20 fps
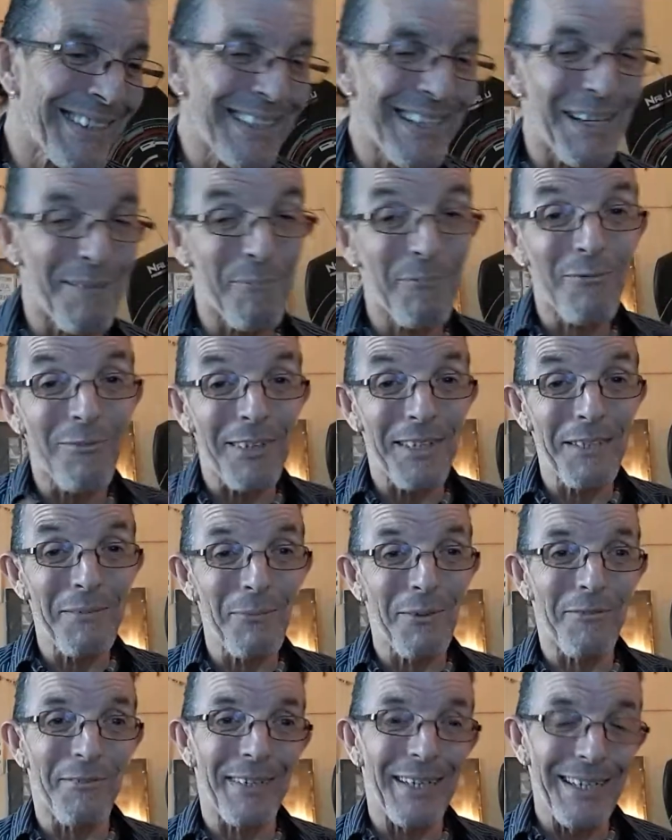I'm fine
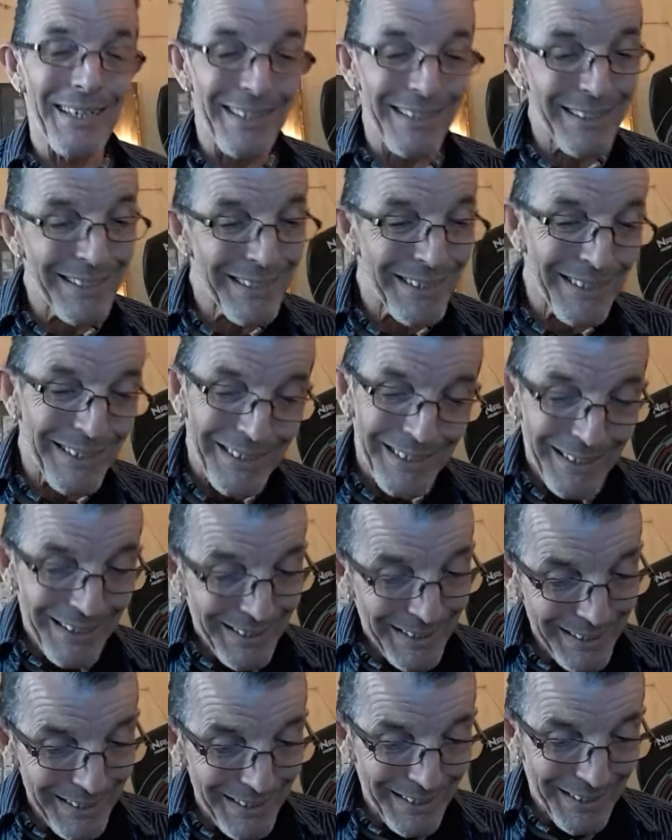with it,
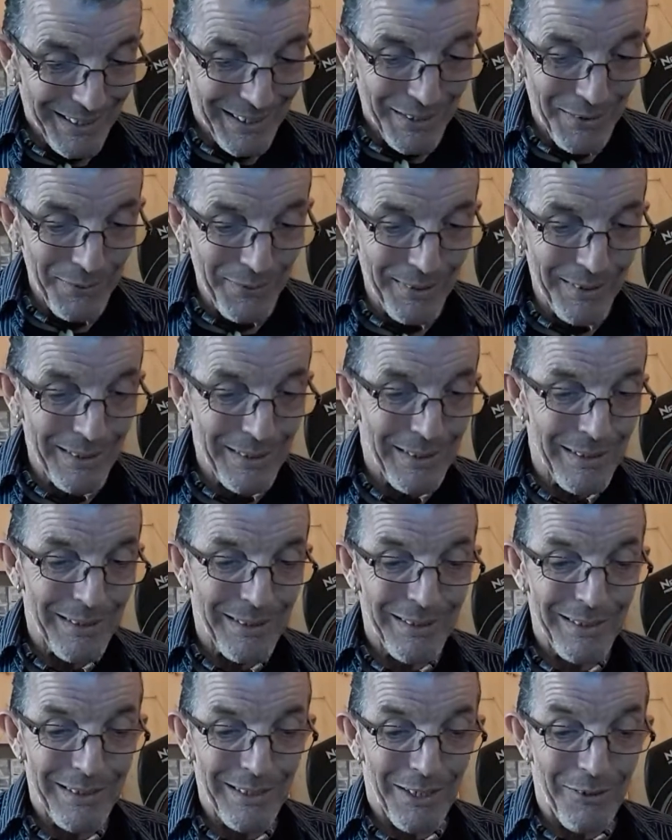you know.
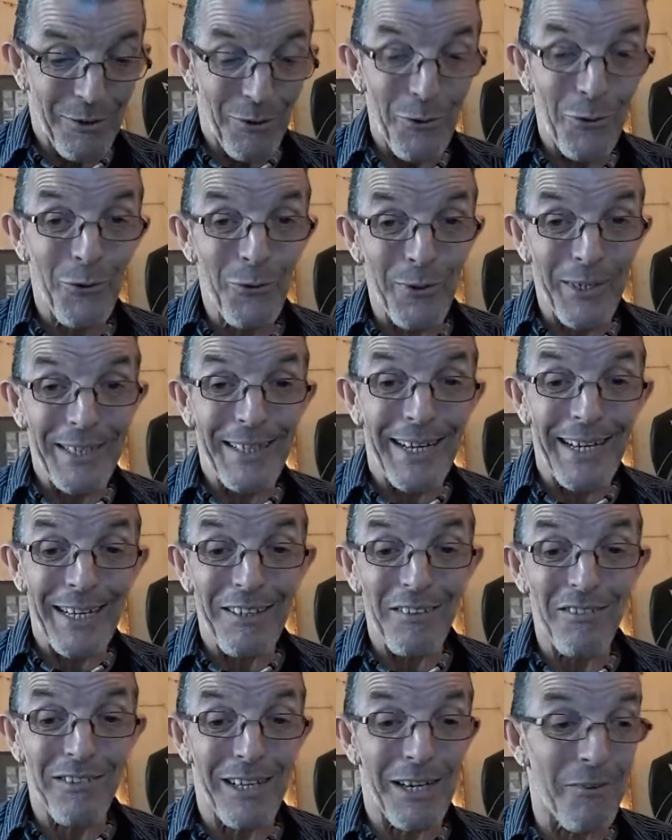I've got 3
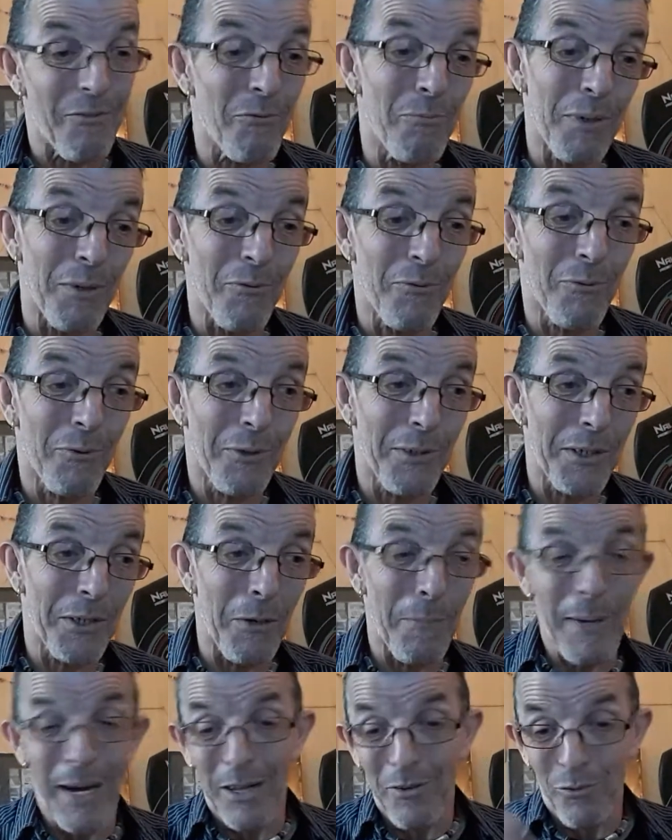days left before I go
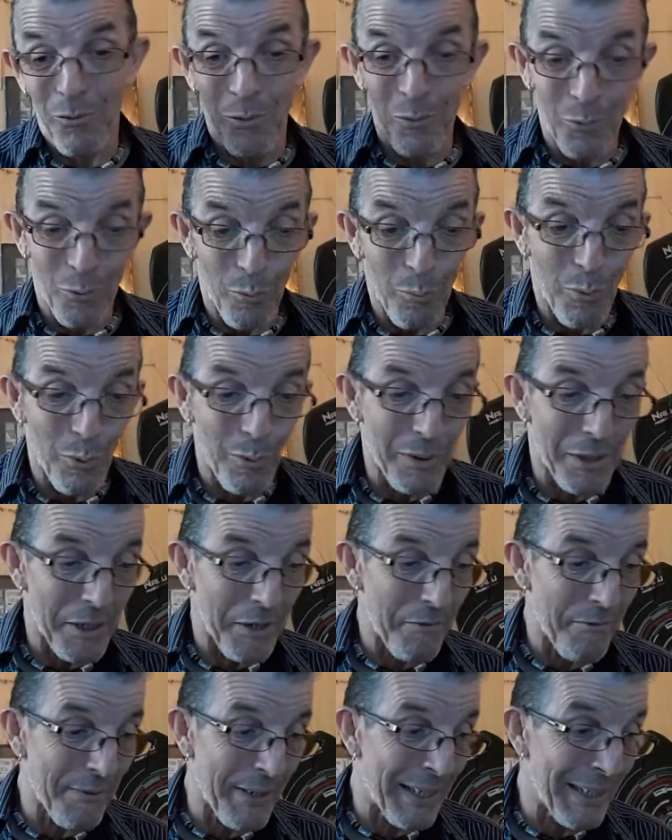back to normal
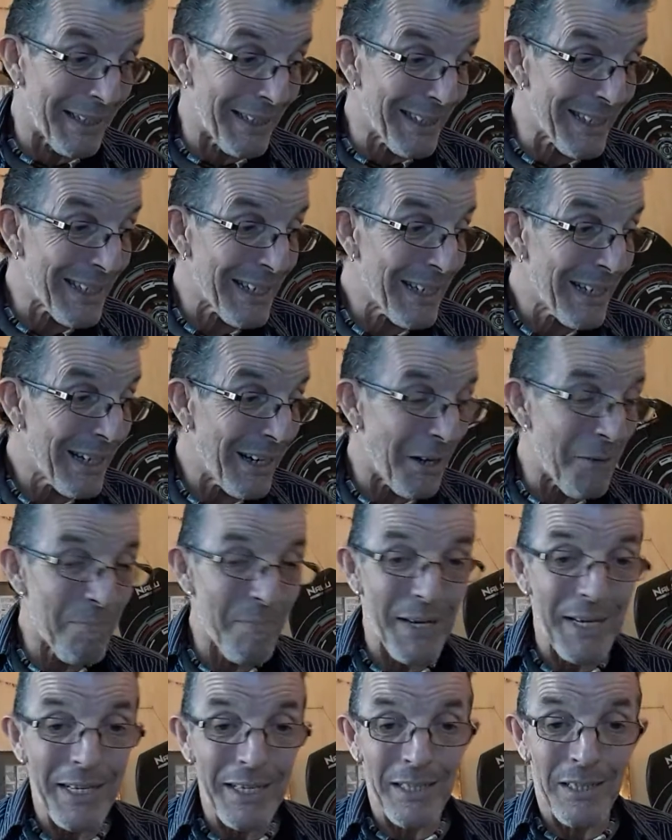life, and I'm
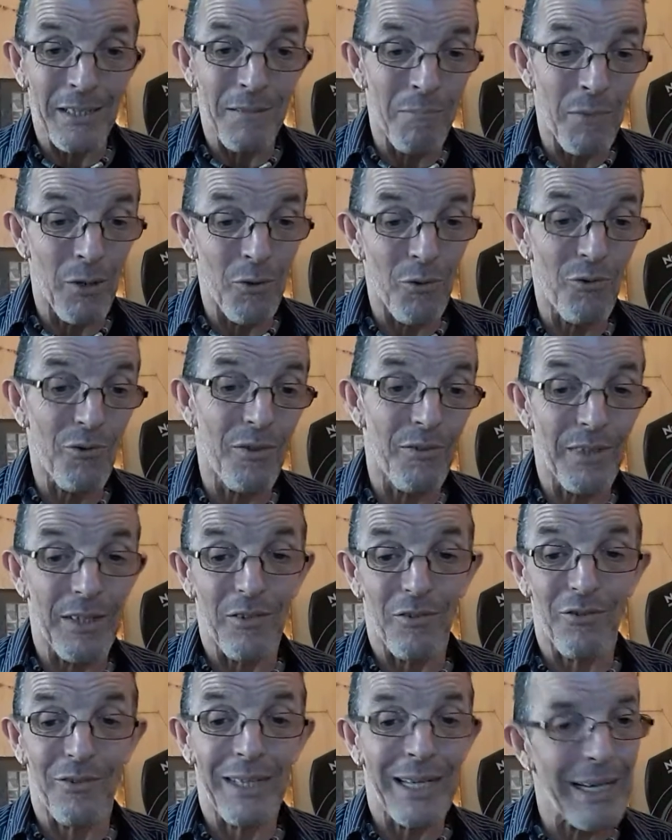making the most of
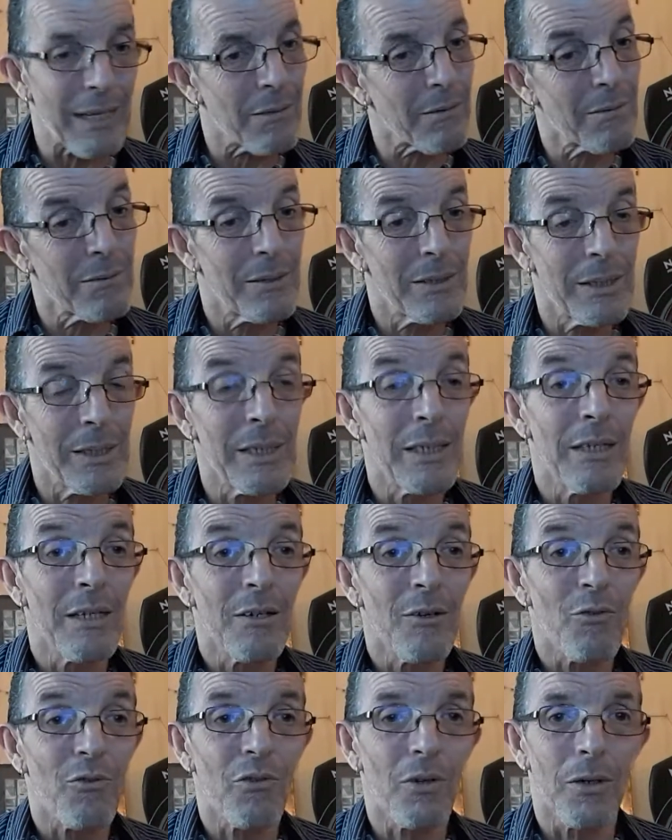this now.
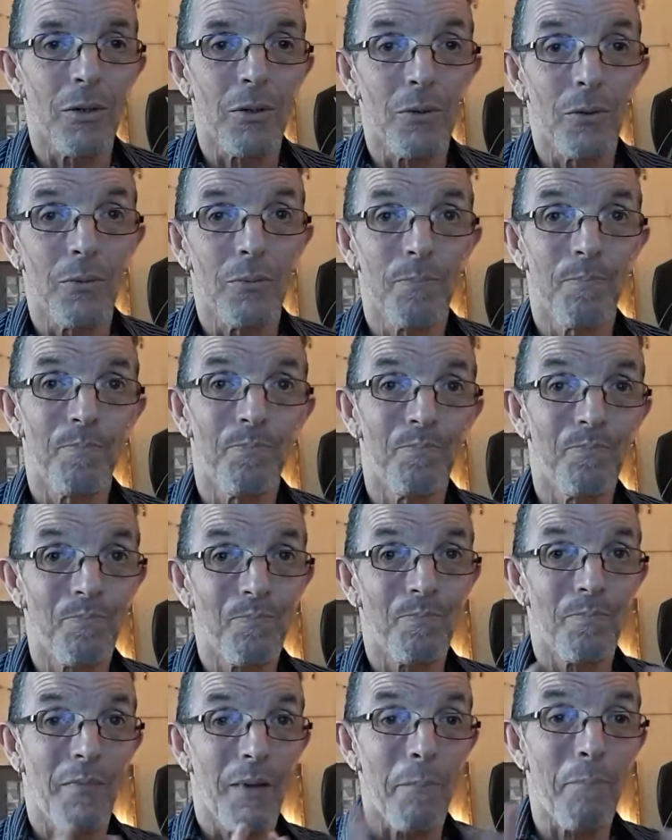So
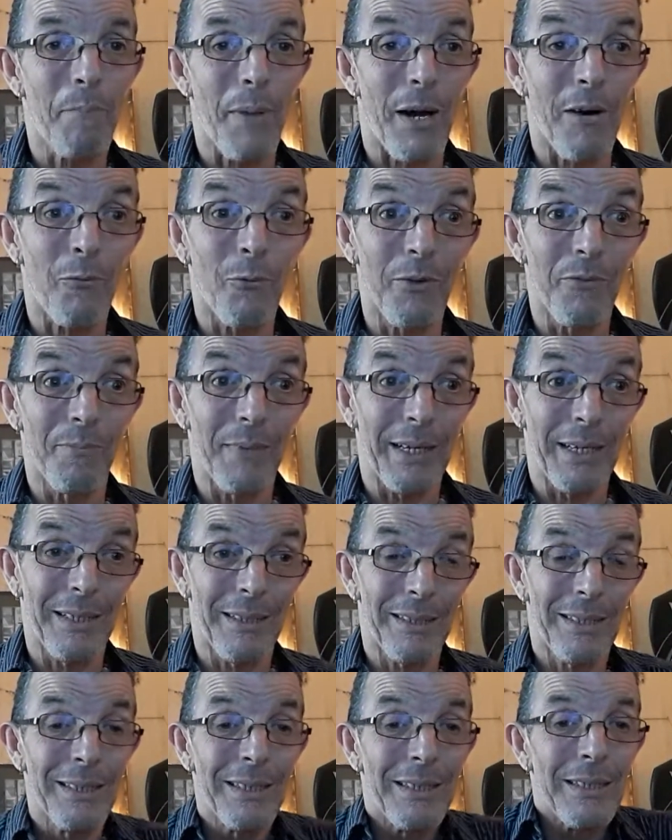bear with me,
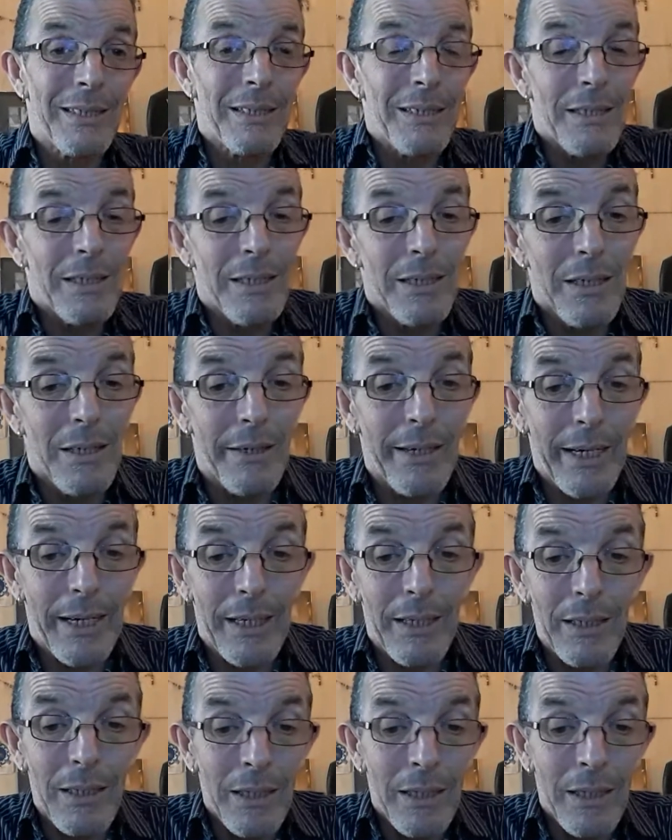okay?